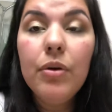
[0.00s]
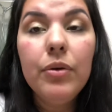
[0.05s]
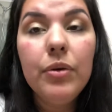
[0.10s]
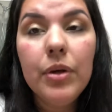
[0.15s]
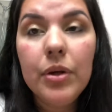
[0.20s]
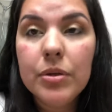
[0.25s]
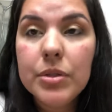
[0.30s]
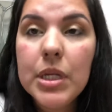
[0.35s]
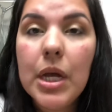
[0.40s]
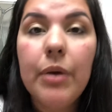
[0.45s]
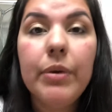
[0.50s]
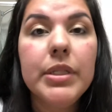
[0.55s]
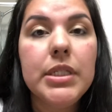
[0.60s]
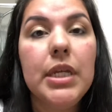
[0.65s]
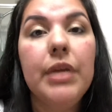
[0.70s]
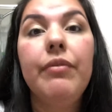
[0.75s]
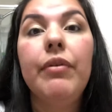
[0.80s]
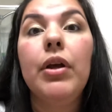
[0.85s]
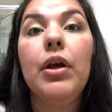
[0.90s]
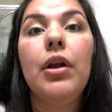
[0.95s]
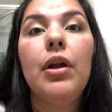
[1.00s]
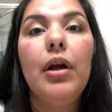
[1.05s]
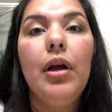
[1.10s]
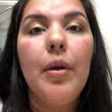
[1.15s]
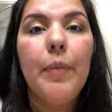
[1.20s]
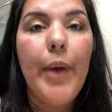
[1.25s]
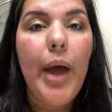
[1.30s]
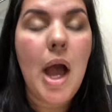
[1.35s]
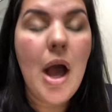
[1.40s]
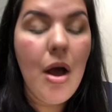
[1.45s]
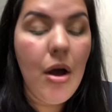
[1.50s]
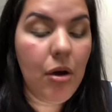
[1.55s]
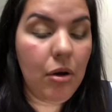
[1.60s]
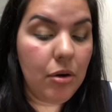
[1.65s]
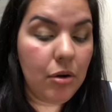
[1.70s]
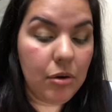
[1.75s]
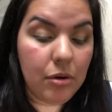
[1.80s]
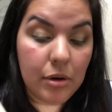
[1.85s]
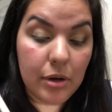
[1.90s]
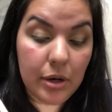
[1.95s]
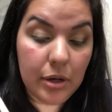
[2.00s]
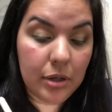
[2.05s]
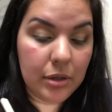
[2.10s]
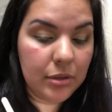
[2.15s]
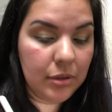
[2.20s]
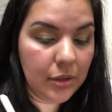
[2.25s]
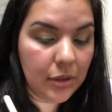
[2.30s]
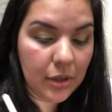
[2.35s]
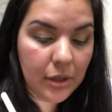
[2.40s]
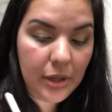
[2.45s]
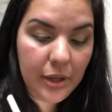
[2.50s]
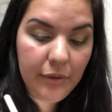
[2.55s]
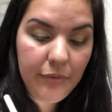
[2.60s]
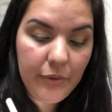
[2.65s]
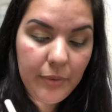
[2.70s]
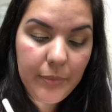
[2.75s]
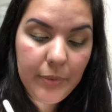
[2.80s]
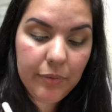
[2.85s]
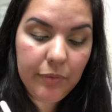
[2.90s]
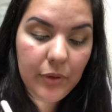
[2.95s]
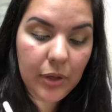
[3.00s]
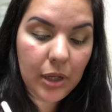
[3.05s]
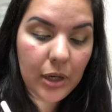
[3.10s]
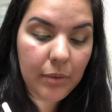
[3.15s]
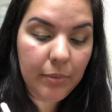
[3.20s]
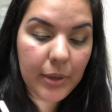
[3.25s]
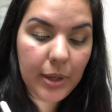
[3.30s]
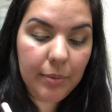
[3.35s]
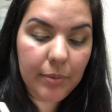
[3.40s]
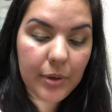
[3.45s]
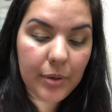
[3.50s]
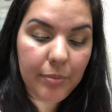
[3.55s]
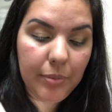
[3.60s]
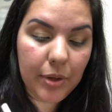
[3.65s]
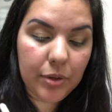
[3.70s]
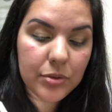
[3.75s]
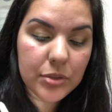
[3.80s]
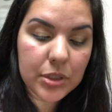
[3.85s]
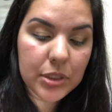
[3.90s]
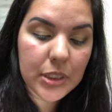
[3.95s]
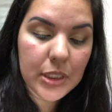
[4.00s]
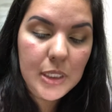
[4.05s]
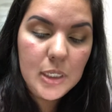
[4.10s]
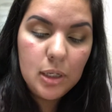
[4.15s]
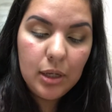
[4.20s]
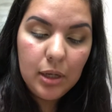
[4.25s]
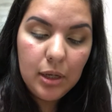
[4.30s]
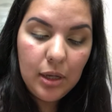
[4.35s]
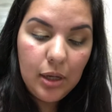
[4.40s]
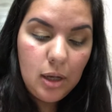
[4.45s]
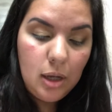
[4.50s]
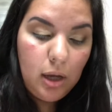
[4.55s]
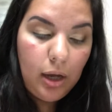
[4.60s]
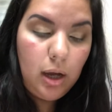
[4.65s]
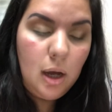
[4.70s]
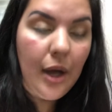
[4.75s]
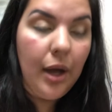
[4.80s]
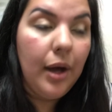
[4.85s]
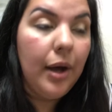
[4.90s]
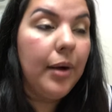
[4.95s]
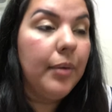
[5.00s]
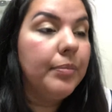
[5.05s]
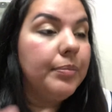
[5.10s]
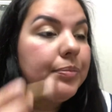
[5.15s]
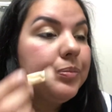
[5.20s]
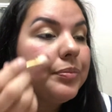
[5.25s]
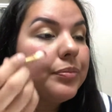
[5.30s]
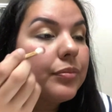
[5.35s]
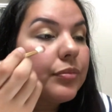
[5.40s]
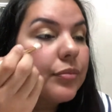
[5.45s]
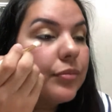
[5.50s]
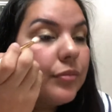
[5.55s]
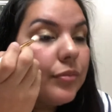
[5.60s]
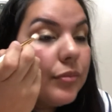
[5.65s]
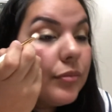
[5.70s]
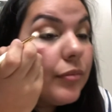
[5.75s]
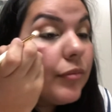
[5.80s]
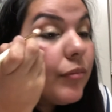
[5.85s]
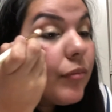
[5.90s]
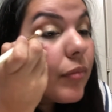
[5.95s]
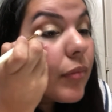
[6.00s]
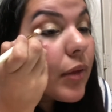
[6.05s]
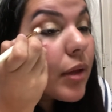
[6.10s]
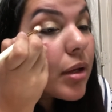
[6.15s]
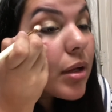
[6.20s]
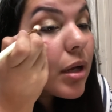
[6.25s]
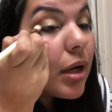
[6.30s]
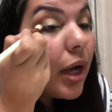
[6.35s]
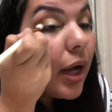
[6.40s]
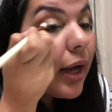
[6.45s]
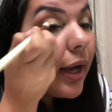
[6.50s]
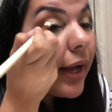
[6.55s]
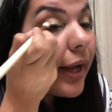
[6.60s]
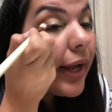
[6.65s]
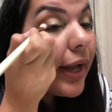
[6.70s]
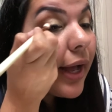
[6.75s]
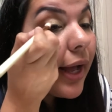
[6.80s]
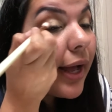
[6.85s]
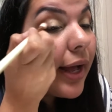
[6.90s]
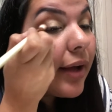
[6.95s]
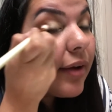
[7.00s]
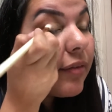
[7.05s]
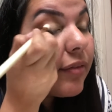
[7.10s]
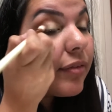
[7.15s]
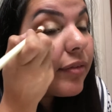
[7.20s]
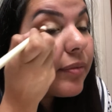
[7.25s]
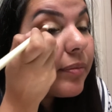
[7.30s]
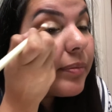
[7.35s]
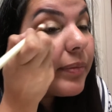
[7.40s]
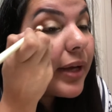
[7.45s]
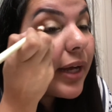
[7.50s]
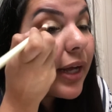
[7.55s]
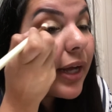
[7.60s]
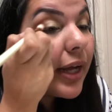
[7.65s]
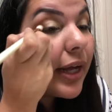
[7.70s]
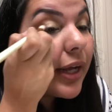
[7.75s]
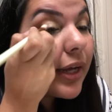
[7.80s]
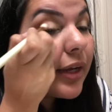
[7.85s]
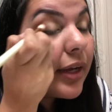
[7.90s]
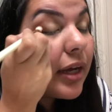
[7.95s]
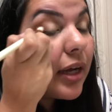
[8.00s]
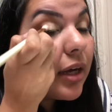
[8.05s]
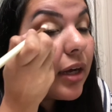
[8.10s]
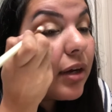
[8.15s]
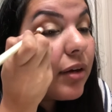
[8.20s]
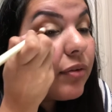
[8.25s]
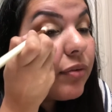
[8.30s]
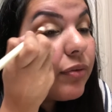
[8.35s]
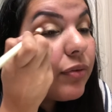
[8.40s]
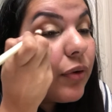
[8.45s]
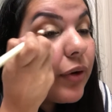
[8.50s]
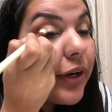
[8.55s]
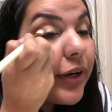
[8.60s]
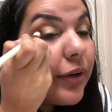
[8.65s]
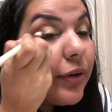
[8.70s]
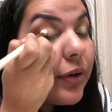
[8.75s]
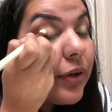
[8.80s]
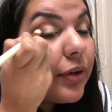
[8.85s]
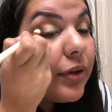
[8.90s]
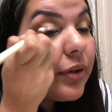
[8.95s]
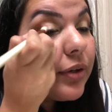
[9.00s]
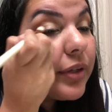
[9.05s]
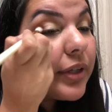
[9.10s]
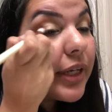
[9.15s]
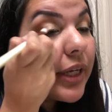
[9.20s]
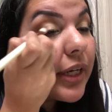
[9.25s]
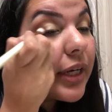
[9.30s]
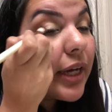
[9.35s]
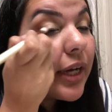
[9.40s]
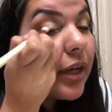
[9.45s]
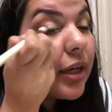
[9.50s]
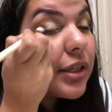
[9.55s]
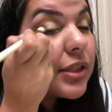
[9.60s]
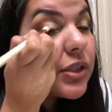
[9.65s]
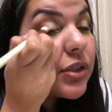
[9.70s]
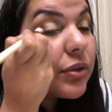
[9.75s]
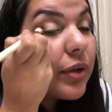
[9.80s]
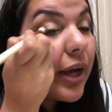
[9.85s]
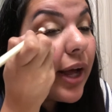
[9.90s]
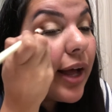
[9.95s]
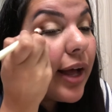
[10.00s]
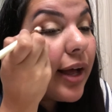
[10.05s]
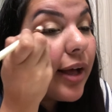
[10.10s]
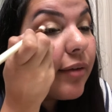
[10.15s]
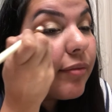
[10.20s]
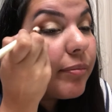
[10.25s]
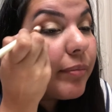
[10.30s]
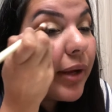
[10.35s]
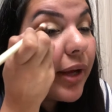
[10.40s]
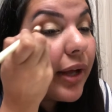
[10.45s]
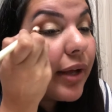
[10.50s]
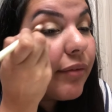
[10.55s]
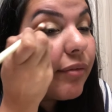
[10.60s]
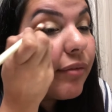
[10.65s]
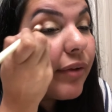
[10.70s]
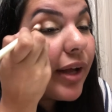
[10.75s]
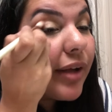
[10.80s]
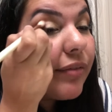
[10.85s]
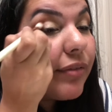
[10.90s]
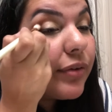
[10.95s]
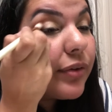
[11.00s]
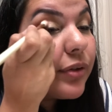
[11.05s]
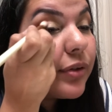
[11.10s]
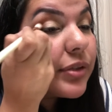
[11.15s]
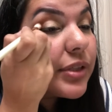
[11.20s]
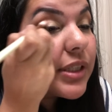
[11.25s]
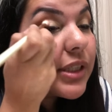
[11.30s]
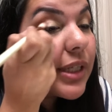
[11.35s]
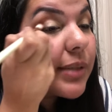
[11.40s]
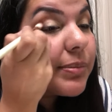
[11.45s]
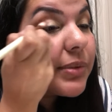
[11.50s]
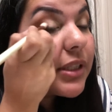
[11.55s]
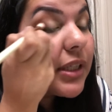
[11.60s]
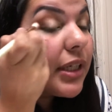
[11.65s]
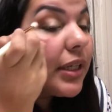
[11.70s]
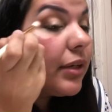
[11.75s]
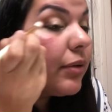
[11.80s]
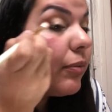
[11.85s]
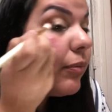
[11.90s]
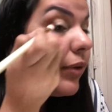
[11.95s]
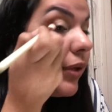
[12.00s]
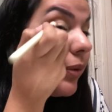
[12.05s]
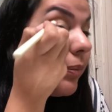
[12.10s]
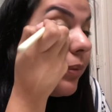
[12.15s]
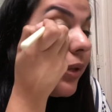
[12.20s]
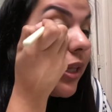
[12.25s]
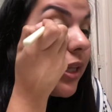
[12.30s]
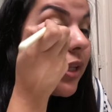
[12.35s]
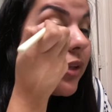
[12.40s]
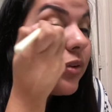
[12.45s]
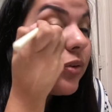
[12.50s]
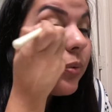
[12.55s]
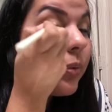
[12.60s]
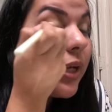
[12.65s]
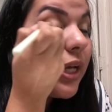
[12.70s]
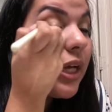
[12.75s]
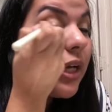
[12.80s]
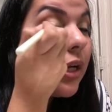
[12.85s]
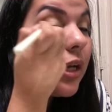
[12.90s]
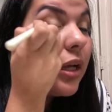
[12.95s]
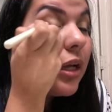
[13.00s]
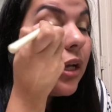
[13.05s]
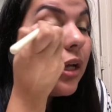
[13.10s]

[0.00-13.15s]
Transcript: Who knows how it's even gonna come out, or if I'm even gonna be able to post it. I have my 4-year-old, and I also have my 5-year-old stepson with me this week.